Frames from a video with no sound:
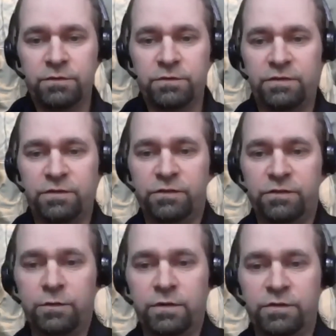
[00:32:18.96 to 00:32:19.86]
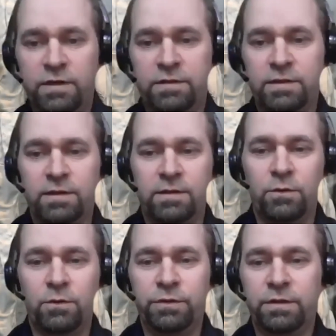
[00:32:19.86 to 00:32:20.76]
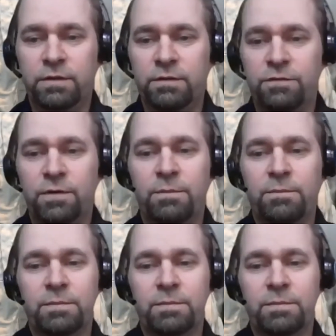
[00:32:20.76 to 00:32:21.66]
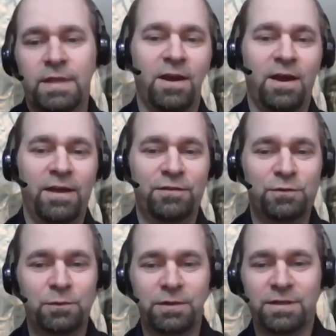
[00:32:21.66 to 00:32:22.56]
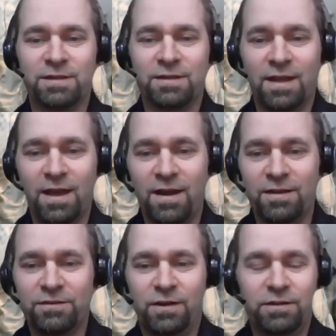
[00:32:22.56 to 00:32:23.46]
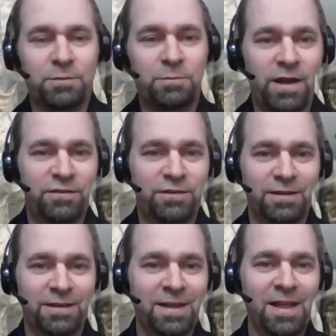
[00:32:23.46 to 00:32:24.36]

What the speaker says: Jesse's students, Ethan Holden from Layton High School in Dalton, Nebraska.